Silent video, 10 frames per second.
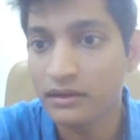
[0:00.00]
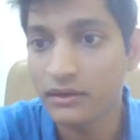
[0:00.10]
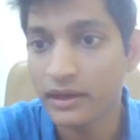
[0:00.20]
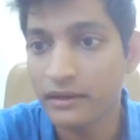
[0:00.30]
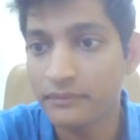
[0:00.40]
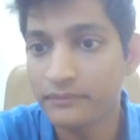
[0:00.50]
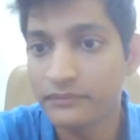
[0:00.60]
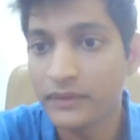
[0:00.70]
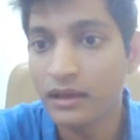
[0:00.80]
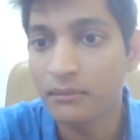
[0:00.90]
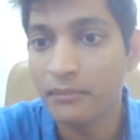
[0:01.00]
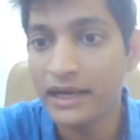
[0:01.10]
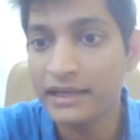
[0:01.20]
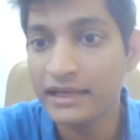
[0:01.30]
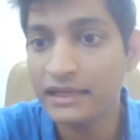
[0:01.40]
Okay,
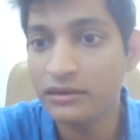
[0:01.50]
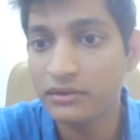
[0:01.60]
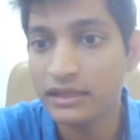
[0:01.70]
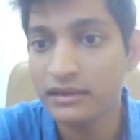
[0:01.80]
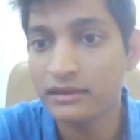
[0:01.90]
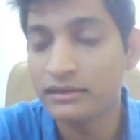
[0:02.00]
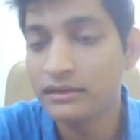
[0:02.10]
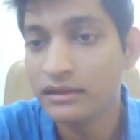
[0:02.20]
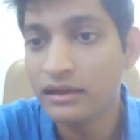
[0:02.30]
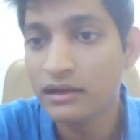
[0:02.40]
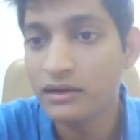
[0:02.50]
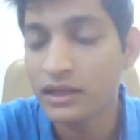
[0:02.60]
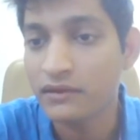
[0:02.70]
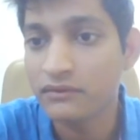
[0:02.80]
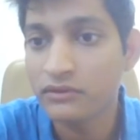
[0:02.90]
my daily routine.
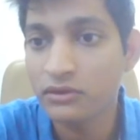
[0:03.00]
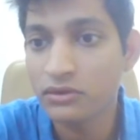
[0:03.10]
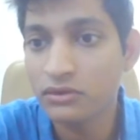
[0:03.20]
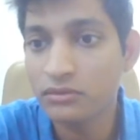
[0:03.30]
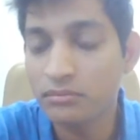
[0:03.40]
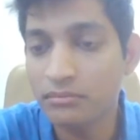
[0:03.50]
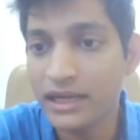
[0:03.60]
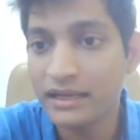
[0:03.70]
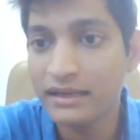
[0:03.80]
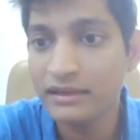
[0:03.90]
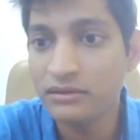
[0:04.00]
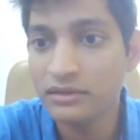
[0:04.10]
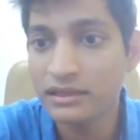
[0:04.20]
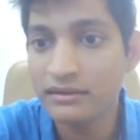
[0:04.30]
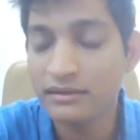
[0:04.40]
Okay, so my daily
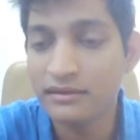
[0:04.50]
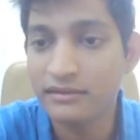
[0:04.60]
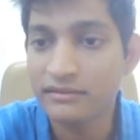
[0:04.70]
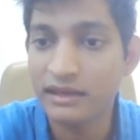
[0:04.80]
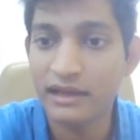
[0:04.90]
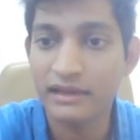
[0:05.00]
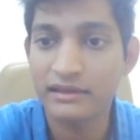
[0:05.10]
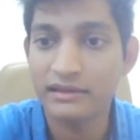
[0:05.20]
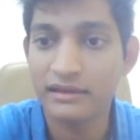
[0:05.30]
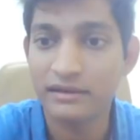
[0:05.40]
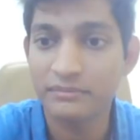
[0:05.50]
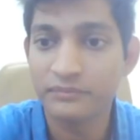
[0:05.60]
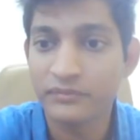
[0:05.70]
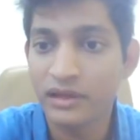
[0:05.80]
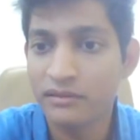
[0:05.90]
routine is I
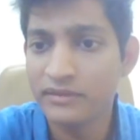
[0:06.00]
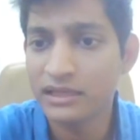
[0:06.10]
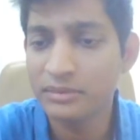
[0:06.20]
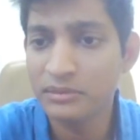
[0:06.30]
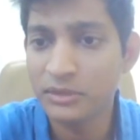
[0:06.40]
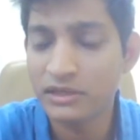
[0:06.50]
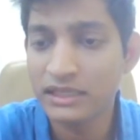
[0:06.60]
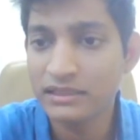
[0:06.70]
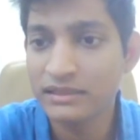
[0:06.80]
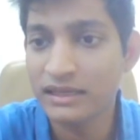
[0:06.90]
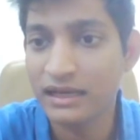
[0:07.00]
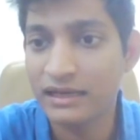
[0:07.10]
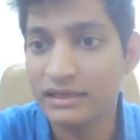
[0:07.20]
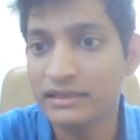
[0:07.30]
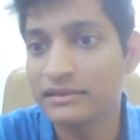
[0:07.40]
wake up in the morning,
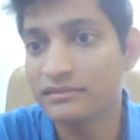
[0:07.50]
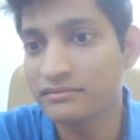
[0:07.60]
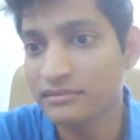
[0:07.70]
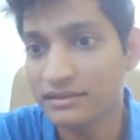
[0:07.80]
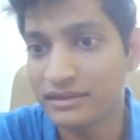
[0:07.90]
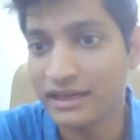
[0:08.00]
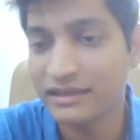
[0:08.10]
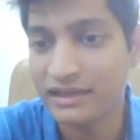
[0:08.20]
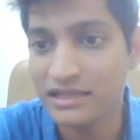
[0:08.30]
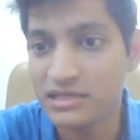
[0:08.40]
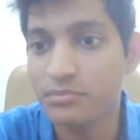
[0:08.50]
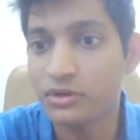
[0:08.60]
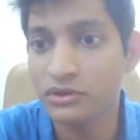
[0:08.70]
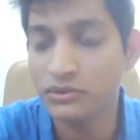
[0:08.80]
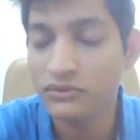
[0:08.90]
I try to catch up
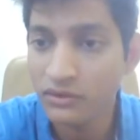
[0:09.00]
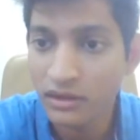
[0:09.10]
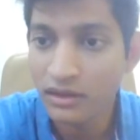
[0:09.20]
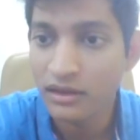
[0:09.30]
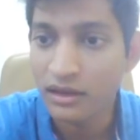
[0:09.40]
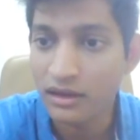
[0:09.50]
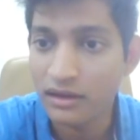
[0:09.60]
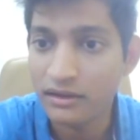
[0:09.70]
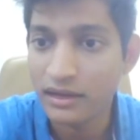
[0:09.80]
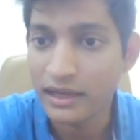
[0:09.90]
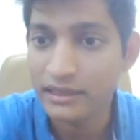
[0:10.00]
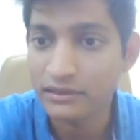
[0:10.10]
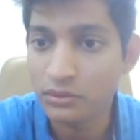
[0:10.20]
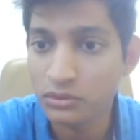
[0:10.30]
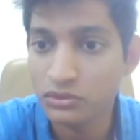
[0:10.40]
on news.
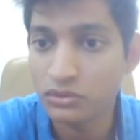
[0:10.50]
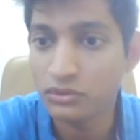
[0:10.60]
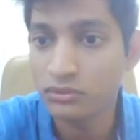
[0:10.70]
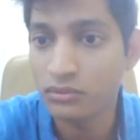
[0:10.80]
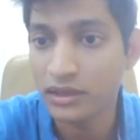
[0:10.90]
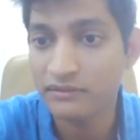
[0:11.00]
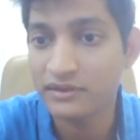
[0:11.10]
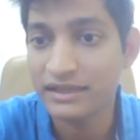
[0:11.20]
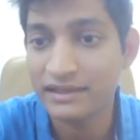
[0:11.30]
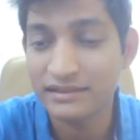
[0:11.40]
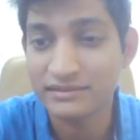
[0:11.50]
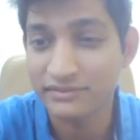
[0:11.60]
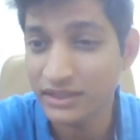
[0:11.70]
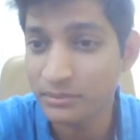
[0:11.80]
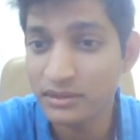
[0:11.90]
I go through whatever data is
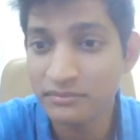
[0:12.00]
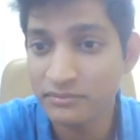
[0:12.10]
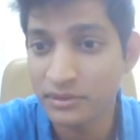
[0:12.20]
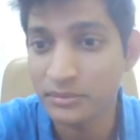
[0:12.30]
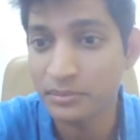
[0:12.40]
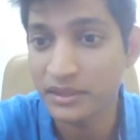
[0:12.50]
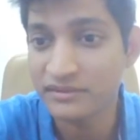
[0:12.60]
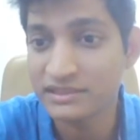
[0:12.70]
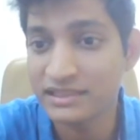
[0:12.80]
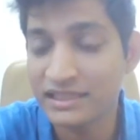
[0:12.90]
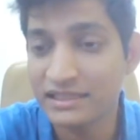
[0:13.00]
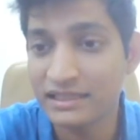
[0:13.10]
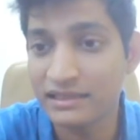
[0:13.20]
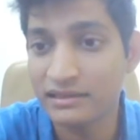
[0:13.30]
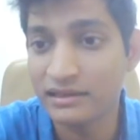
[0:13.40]
available from the previous night
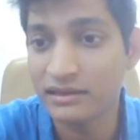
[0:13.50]
in